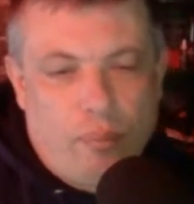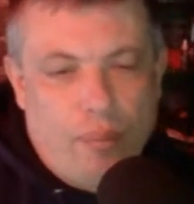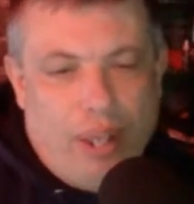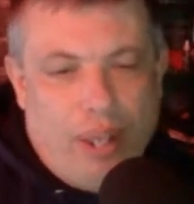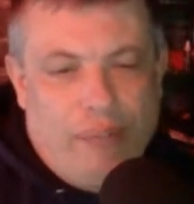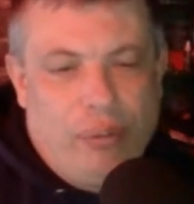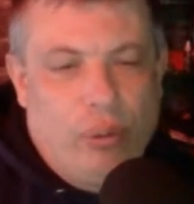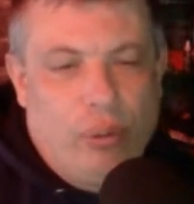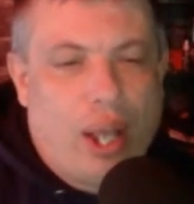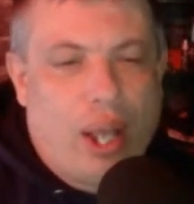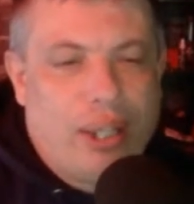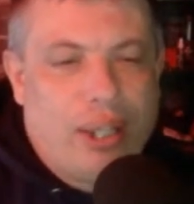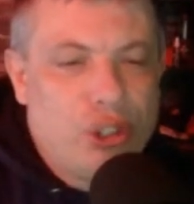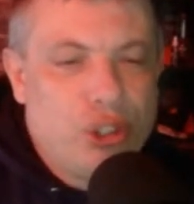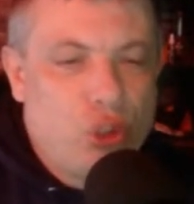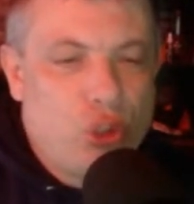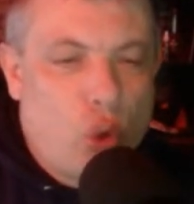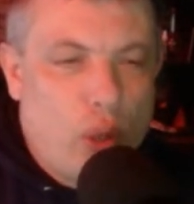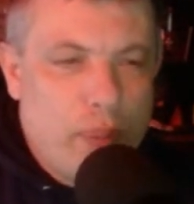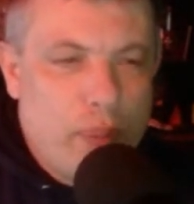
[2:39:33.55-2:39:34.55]
If you'd like to
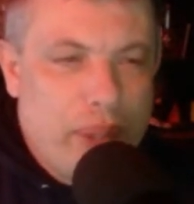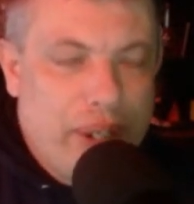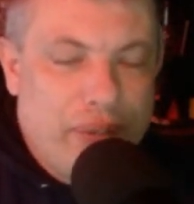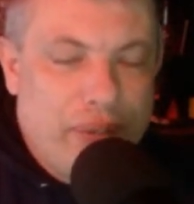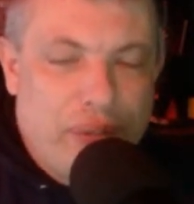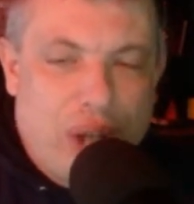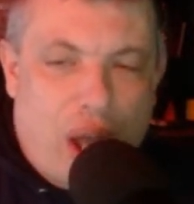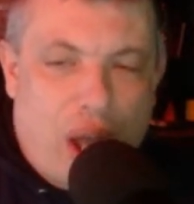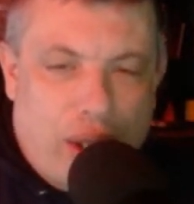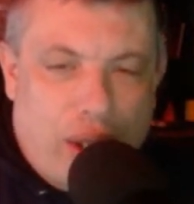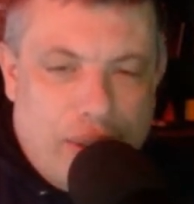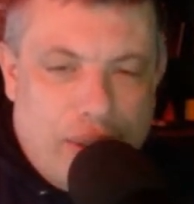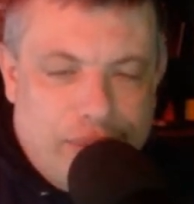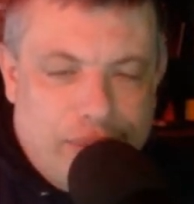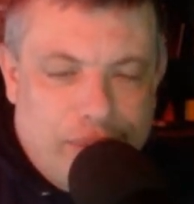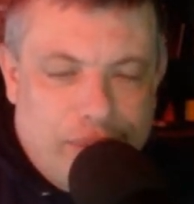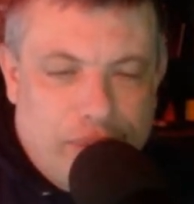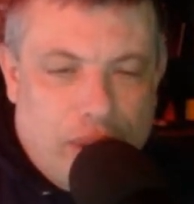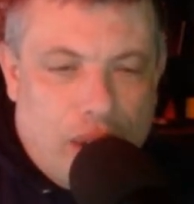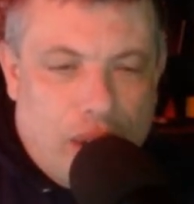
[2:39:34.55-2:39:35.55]
join me, if not,
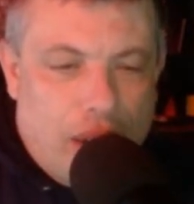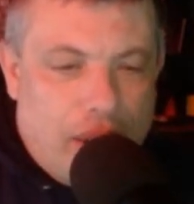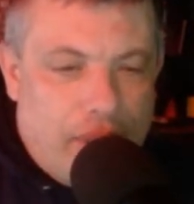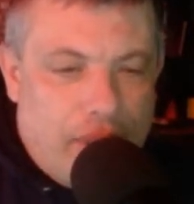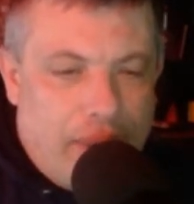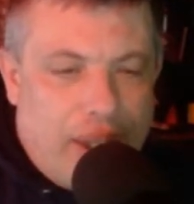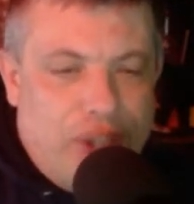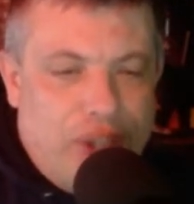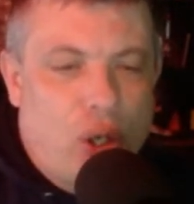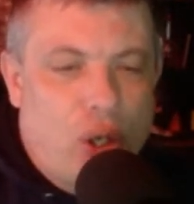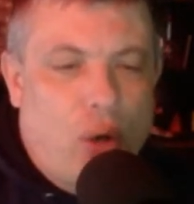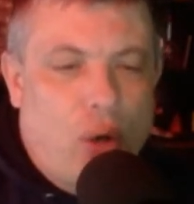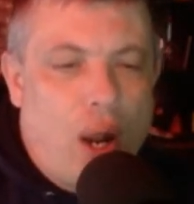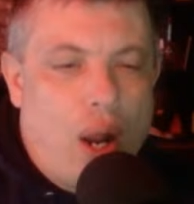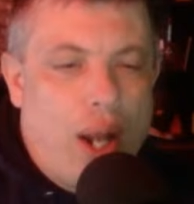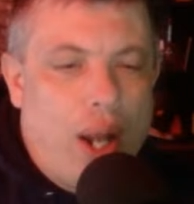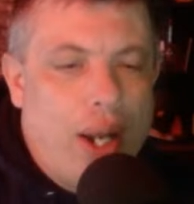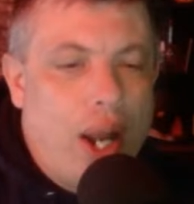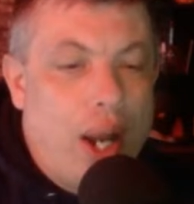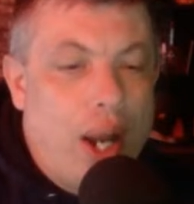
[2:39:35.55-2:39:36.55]
that's all
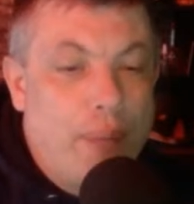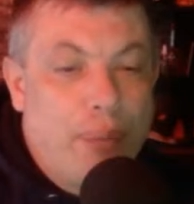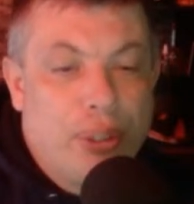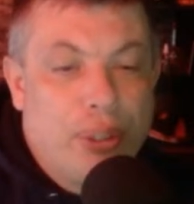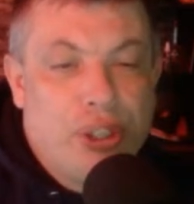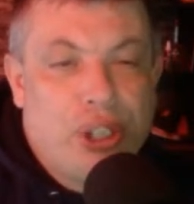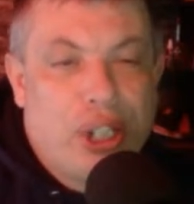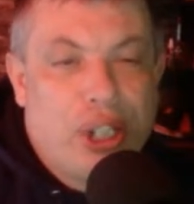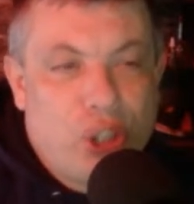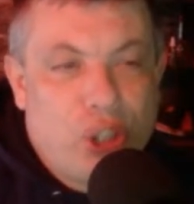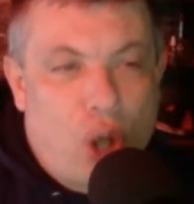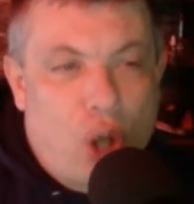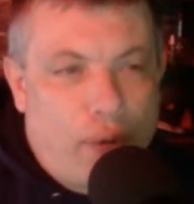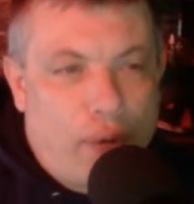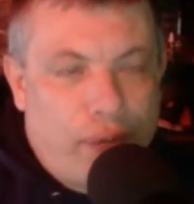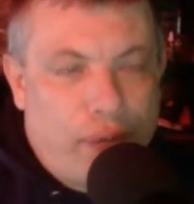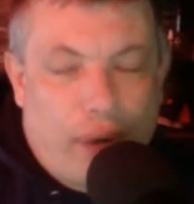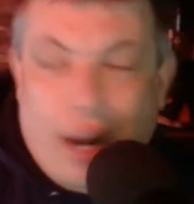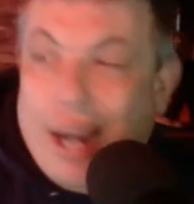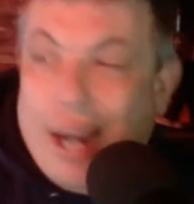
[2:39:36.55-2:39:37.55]
right. I appreciate you all
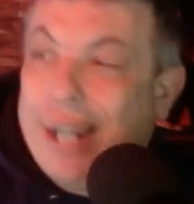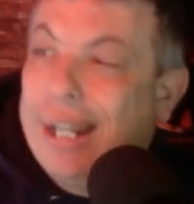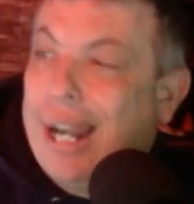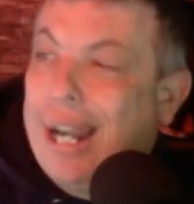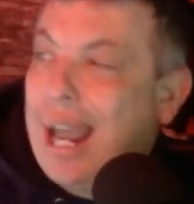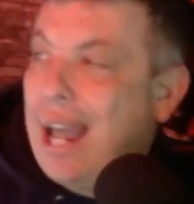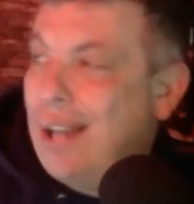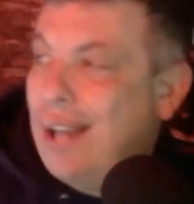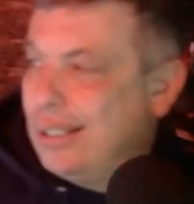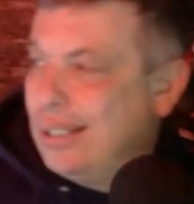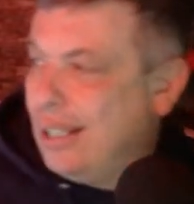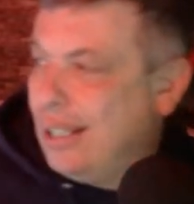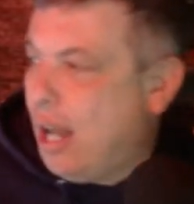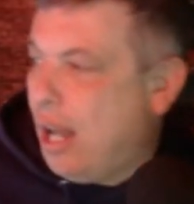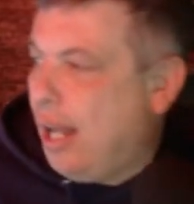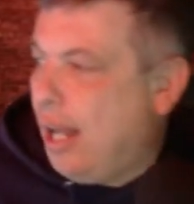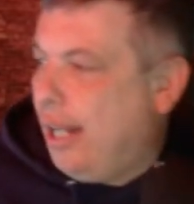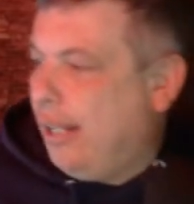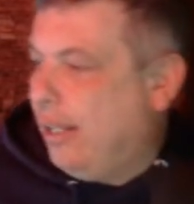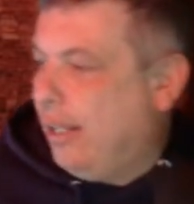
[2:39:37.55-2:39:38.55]
for hanging out
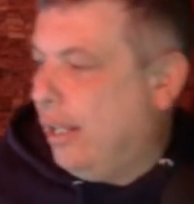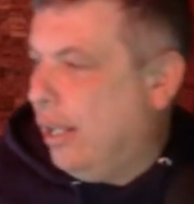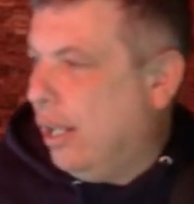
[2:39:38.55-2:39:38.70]
tonight.